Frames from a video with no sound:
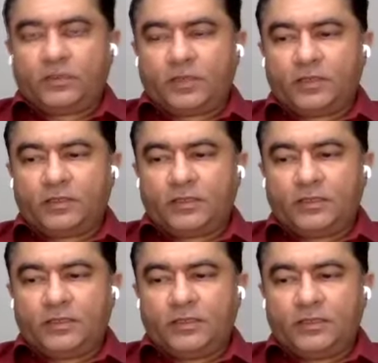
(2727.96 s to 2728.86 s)

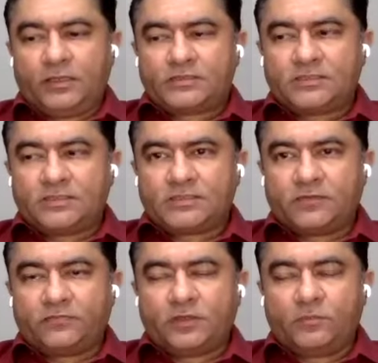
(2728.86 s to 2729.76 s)
where it's
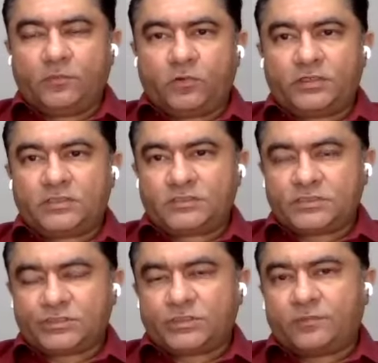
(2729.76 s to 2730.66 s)
giving more
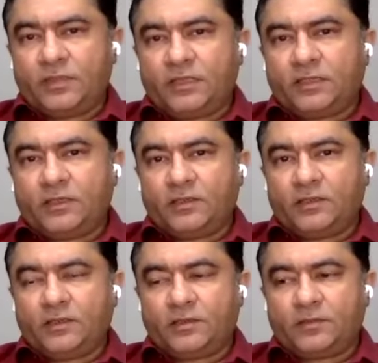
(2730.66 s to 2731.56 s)

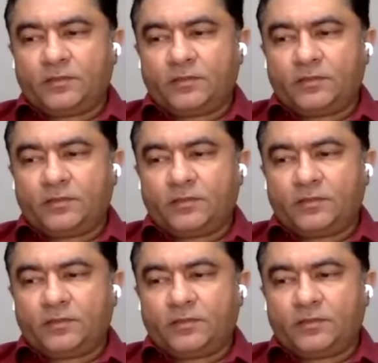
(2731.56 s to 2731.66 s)
decision-making